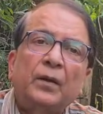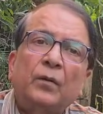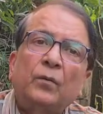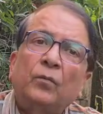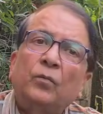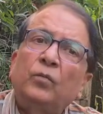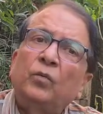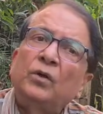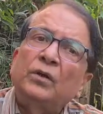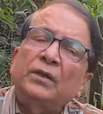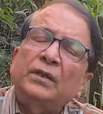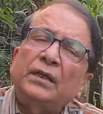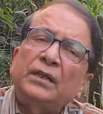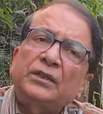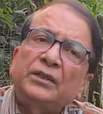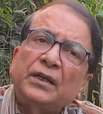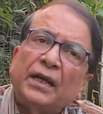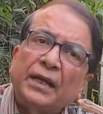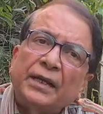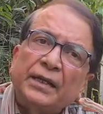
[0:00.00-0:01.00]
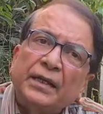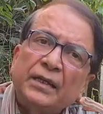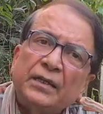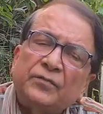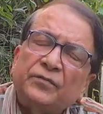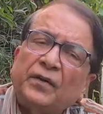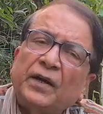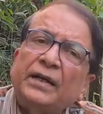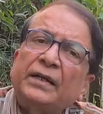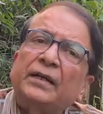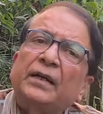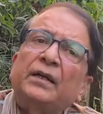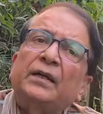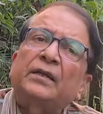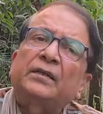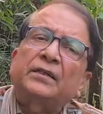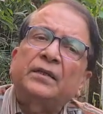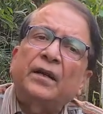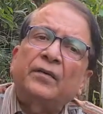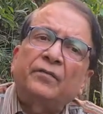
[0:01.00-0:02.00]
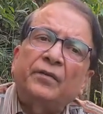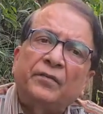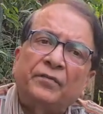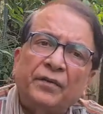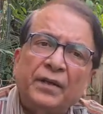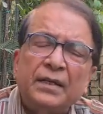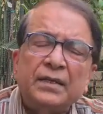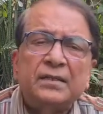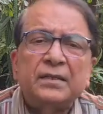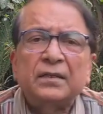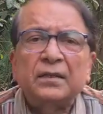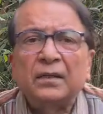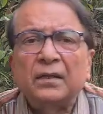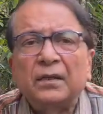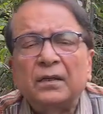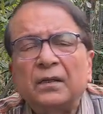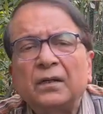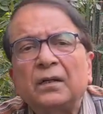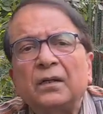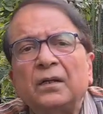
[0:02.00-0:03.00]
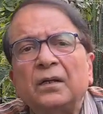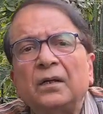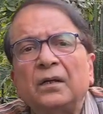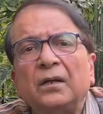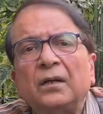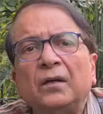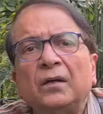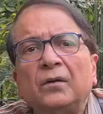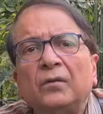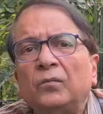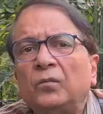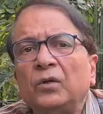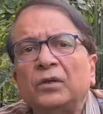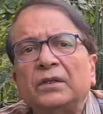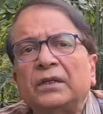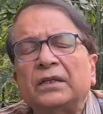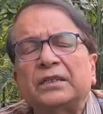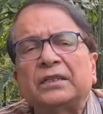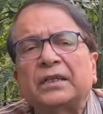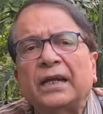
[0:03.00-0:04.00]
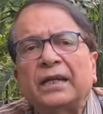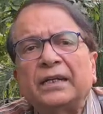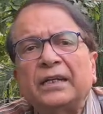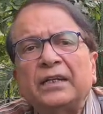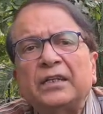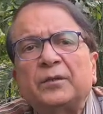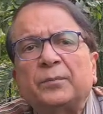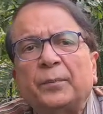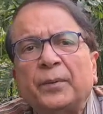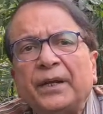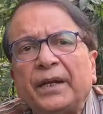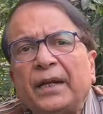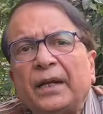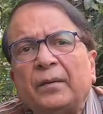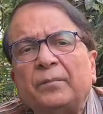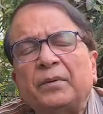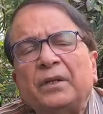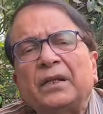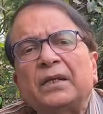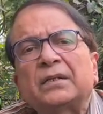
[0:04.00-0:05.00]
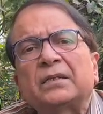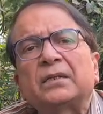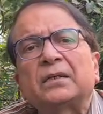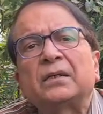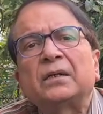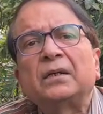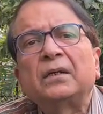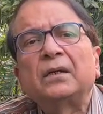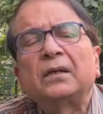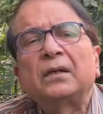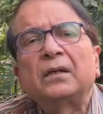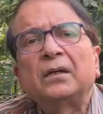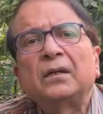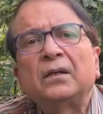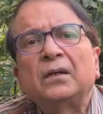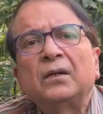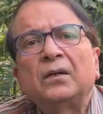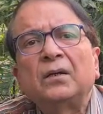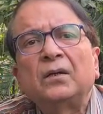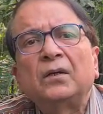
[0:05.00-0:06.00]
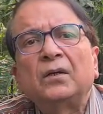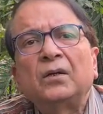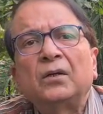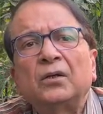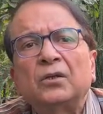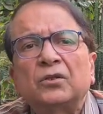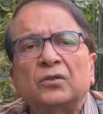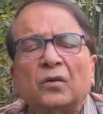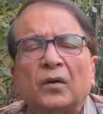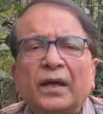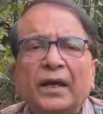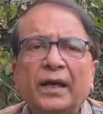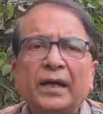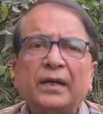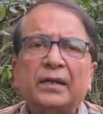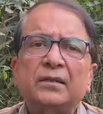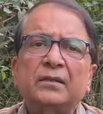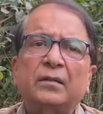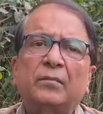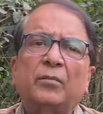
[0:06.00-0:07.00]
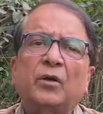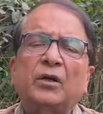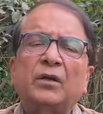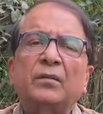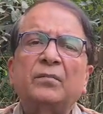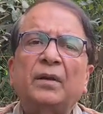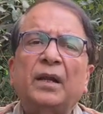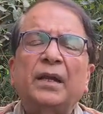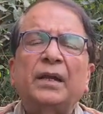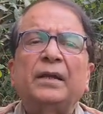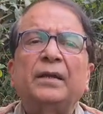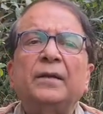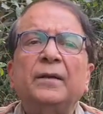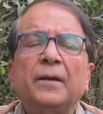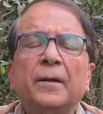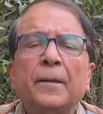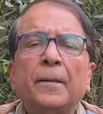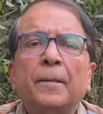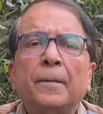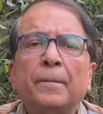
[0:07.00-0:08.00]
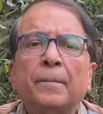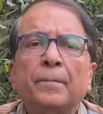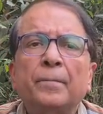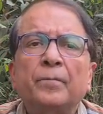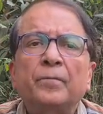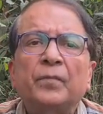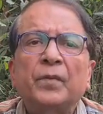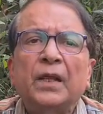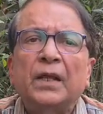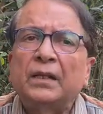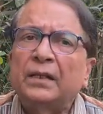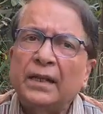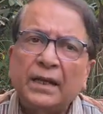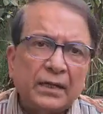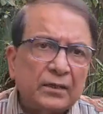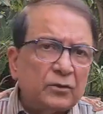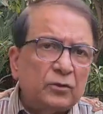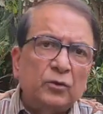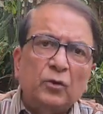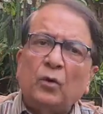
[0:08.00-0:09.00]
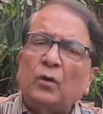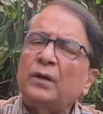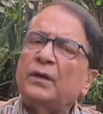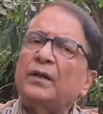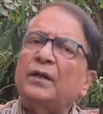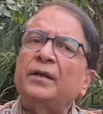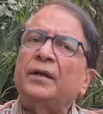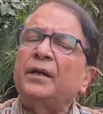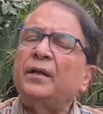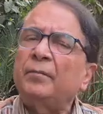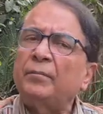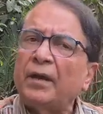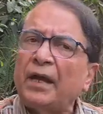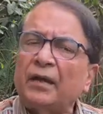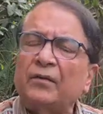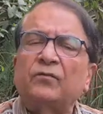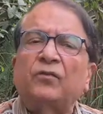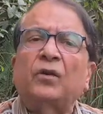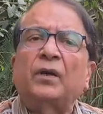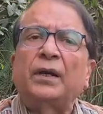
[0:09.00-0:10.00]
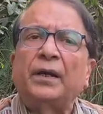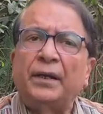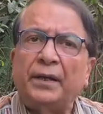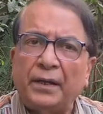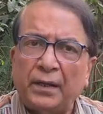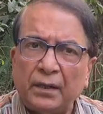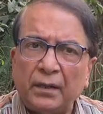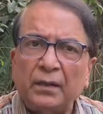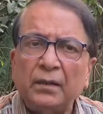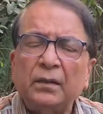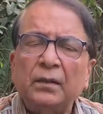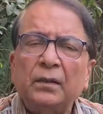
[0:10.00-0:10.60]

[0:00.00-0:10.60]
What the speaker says: wouldn't the Chinese fight in self-defense? Wouldn't the Chinese preempt this? So, here is the bottom line. There is no turning back for India.